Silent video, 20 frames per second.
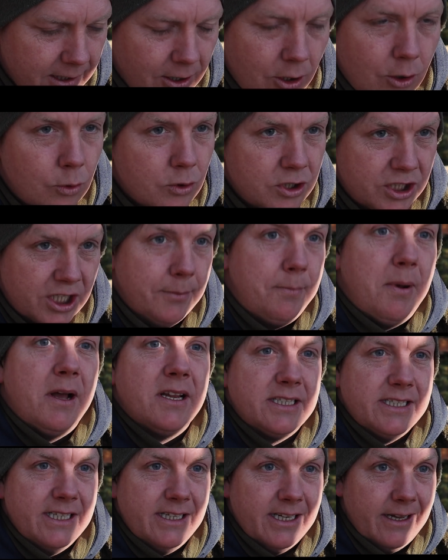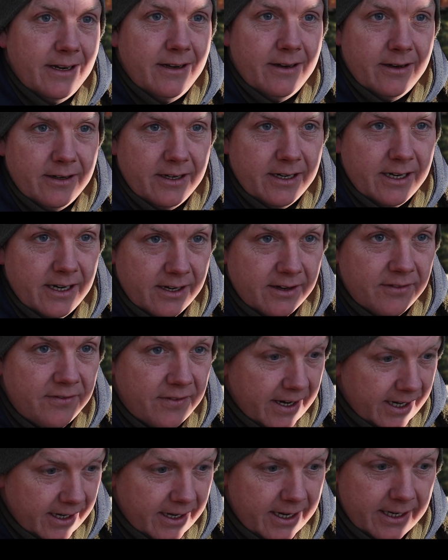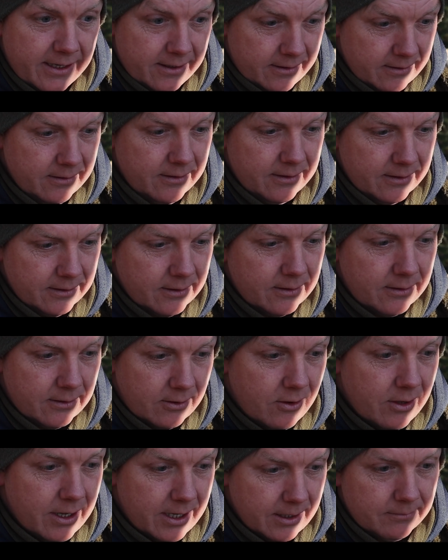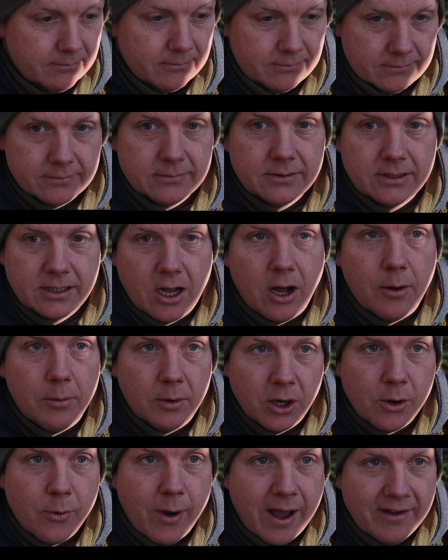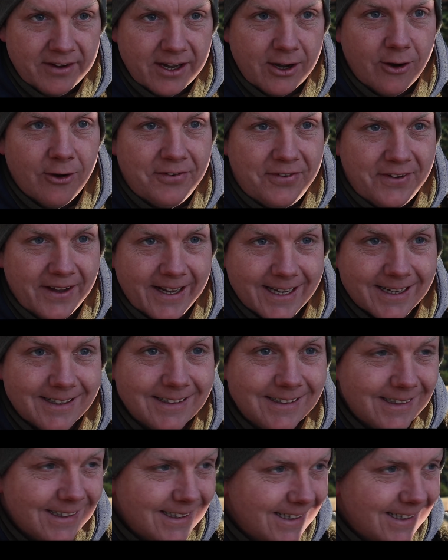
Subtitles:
And of course you're buzzing then, and you're thinking, like, I'm going to have it off here.